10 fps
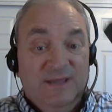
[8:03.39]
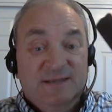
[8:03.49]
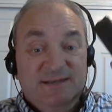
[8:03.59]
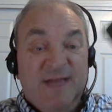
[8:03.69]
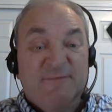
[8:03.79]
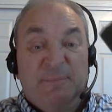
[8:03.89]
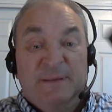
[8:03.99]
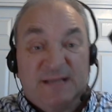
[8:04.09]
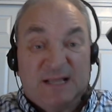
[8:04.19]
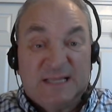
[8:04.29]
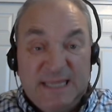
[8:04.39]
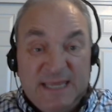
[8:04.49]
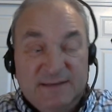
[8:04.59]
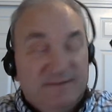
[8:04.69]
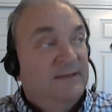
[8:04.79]
never been
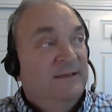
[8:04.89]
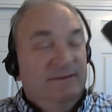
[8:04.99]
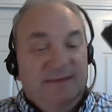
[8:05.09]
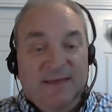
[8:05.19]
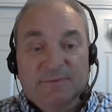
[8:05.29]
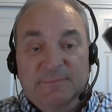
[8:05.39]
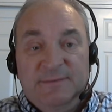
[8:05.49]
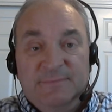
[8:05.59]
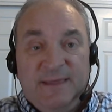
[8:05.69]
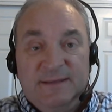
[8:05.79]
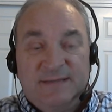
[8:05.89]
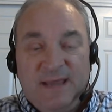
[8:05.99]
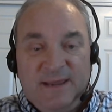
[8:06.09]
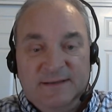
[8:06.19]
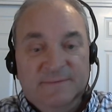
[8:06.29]
cleaned, never been
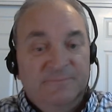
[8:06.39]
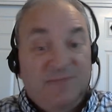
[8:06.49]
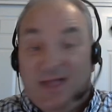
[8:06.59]
maintained.